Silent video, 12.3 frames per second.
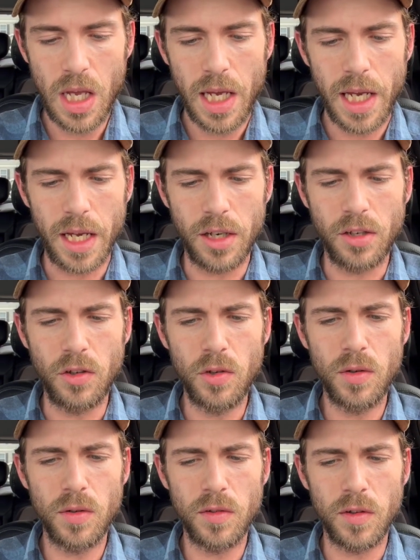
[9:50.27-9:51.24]
and
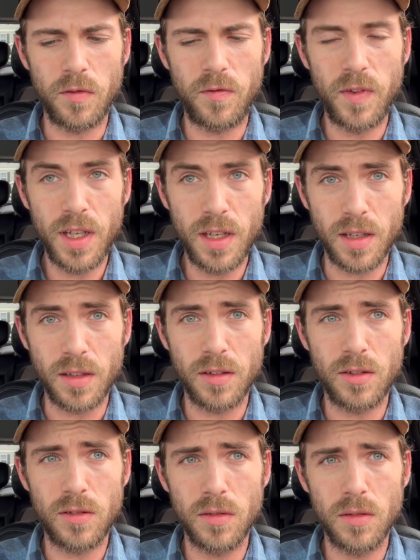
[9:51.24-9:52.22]
the
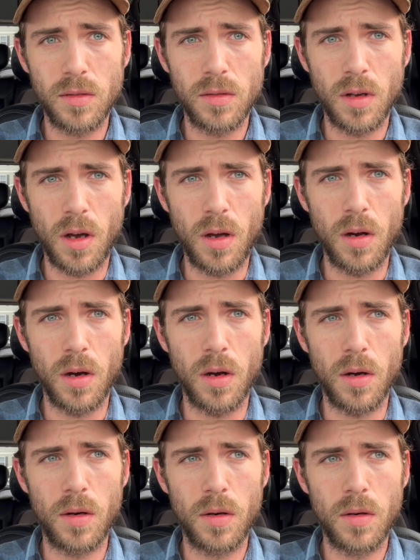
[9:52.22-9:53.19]
fees
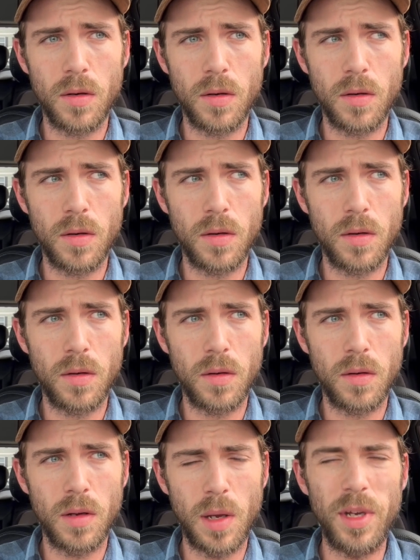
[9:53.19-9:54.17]
are,
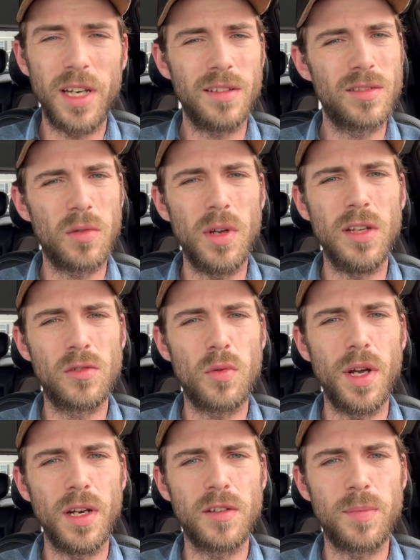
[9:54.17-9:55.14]
it's
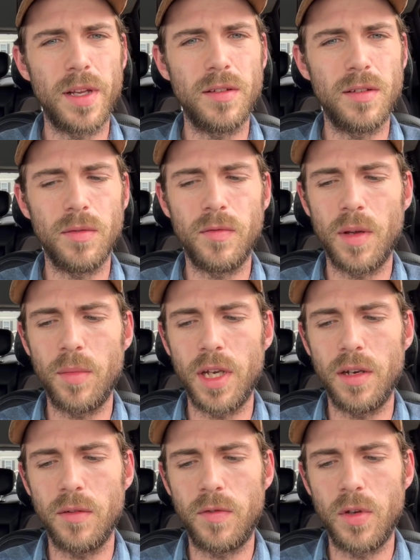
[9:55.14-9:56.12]
quite expensive.
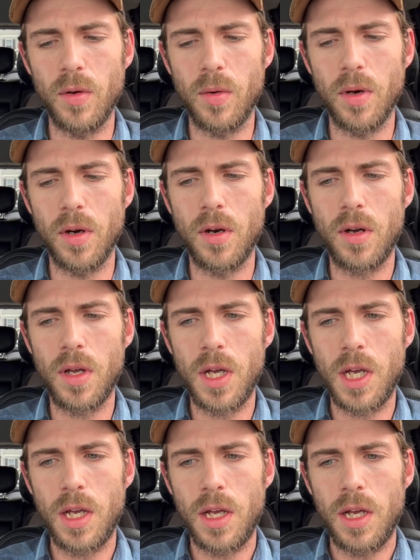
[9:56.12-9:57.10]
If you're
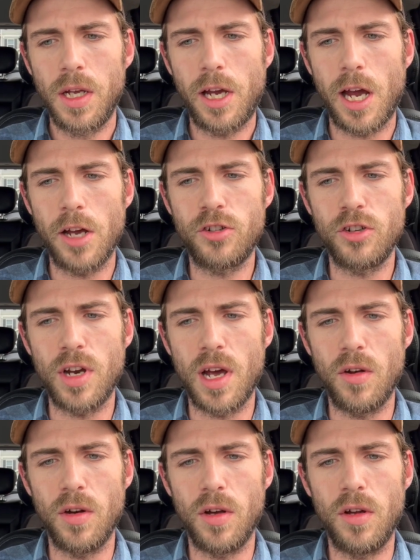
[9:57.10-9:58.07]
cashing
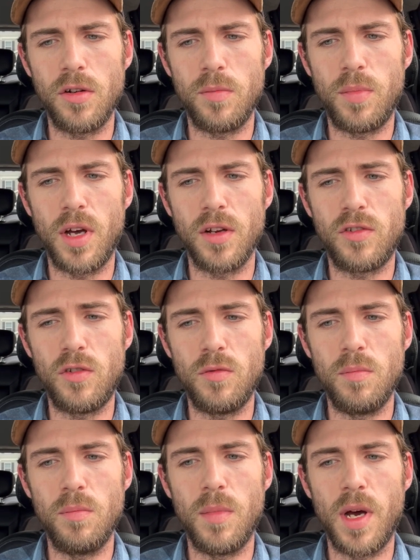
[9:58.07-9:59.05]
out $100, you
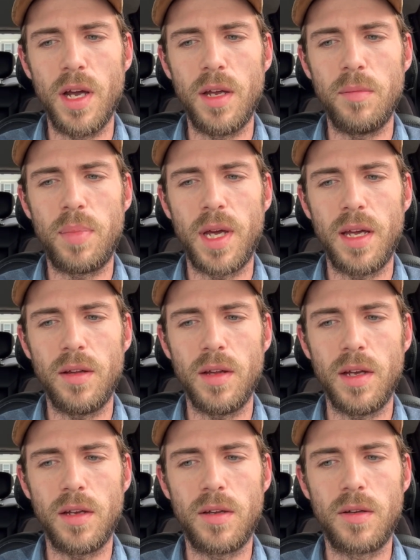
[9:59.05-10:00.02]
might pay
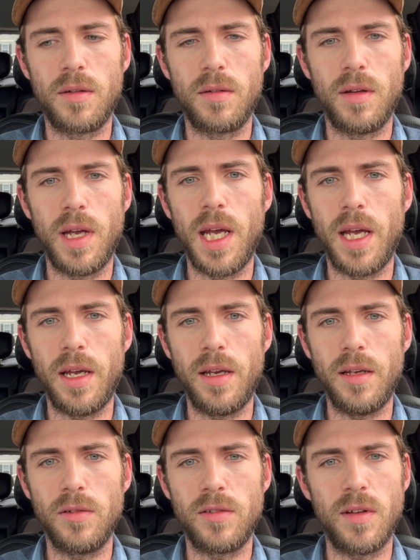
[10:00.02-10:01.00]
like
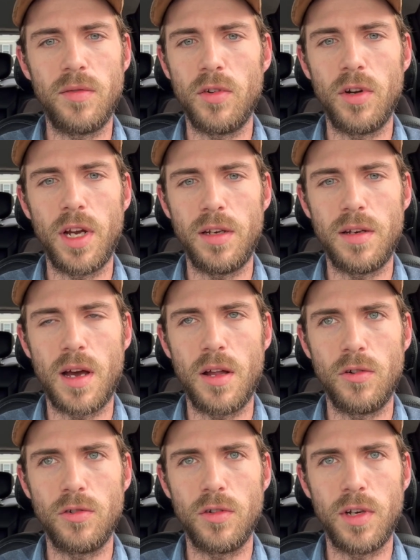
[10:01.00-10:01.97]
$7 or
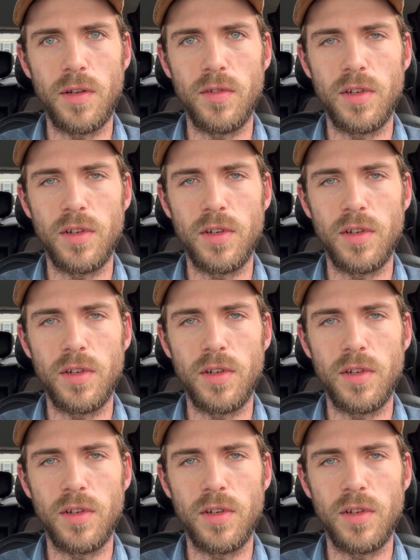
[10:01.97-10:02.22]
$8 or even